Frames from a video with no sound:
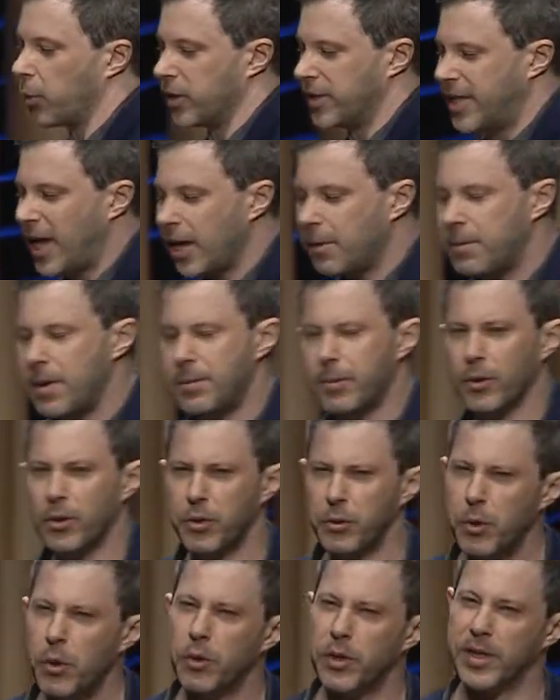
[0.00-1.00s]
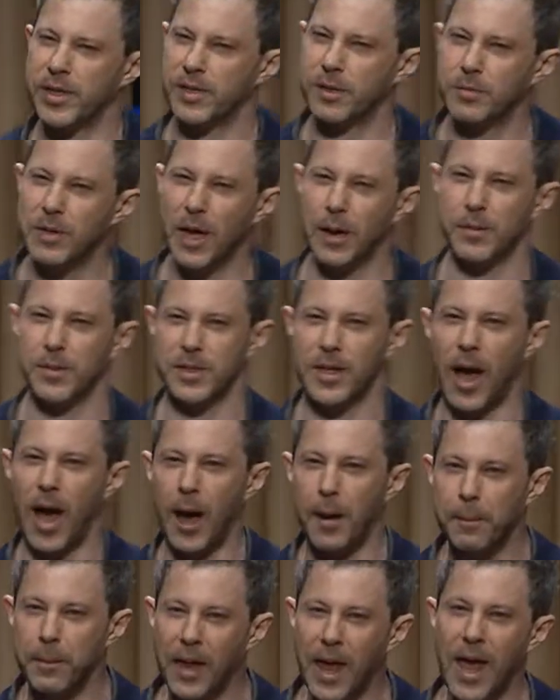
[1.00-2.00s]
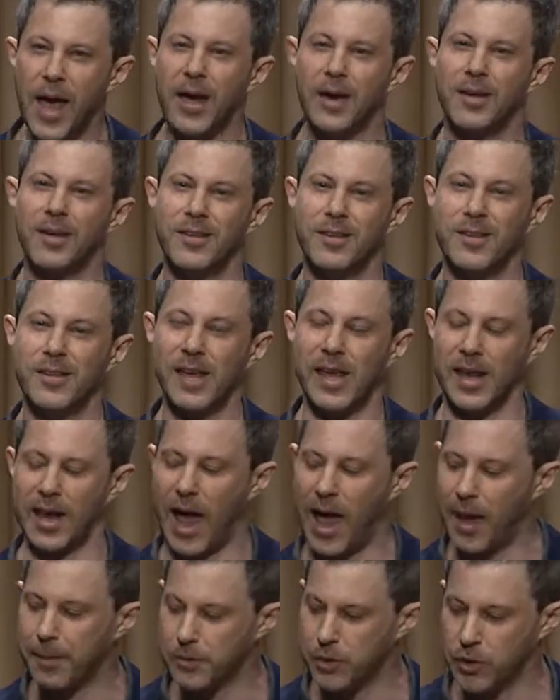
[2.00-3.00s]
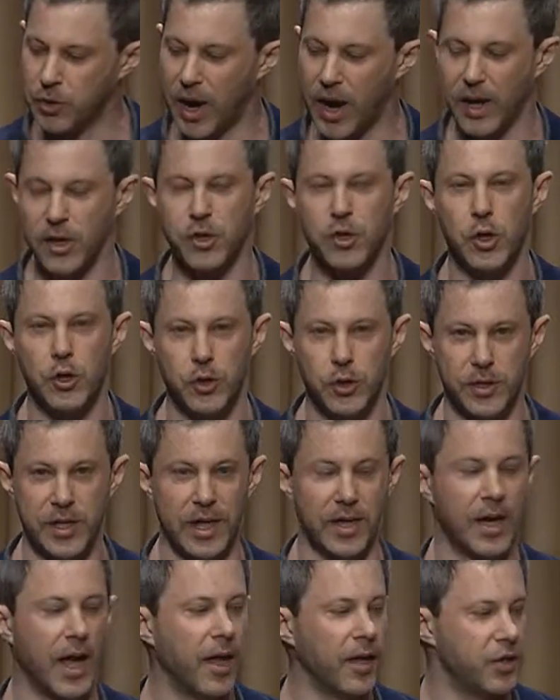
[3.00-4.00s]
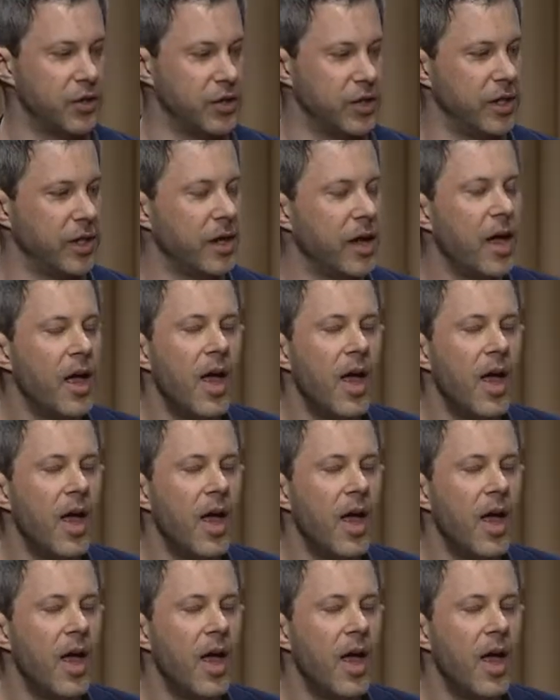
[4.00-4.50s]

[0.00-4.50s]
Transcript: would take people through this sometimes complex and abstract social technology.